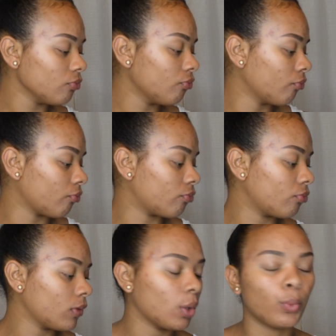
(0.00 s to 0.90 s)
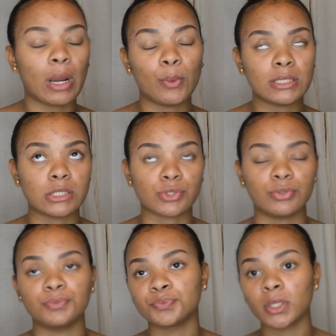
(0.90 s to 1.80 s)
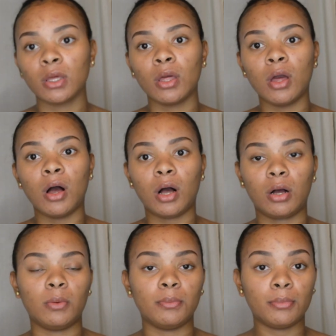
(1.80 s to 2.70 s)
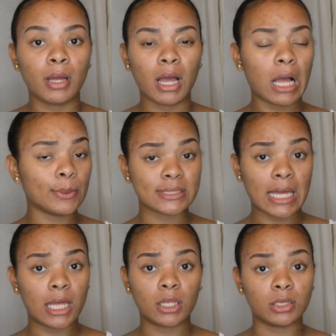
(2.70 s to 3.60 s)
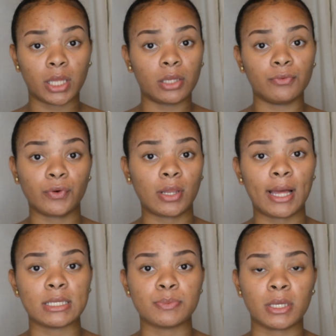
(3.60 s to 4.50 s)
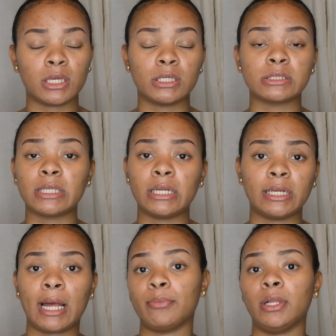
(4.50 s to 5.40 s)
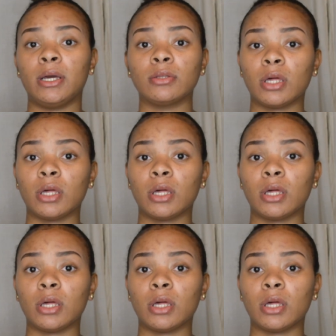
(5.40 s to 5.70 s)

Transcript: Mm -mm, when I was in school. Um, I was not late for class because they did not play.